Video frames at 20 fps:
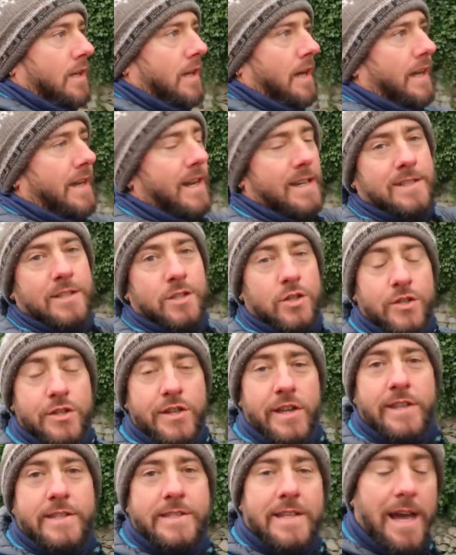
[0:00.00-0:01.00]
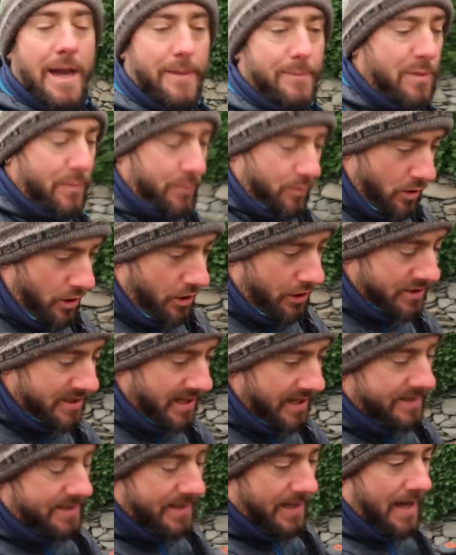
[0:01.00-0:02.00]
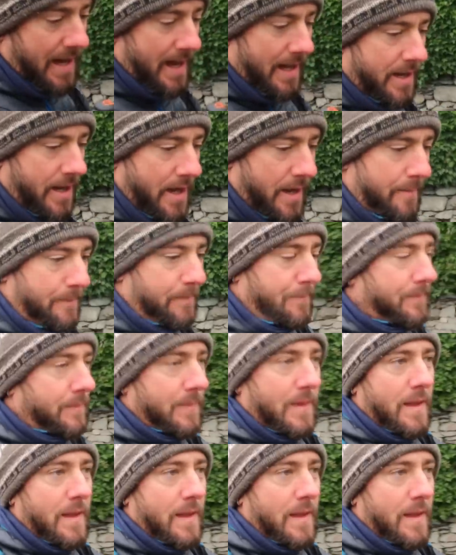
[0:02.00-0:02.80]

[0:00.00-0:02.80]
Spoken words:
I guess I just need time to process it and